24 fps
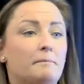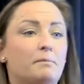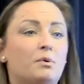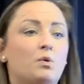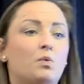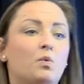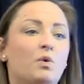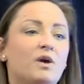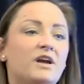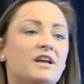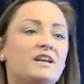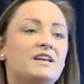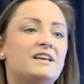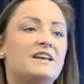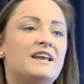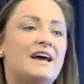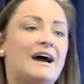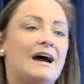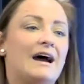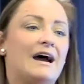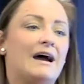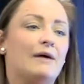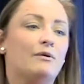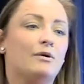But we're
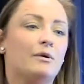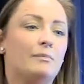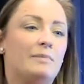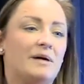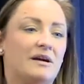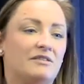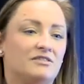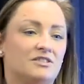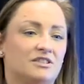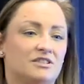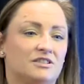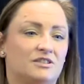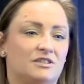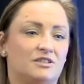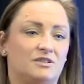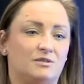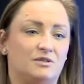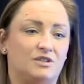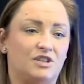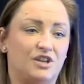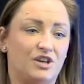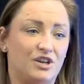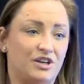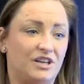now about to
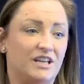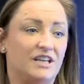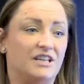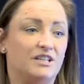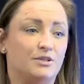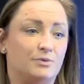turn it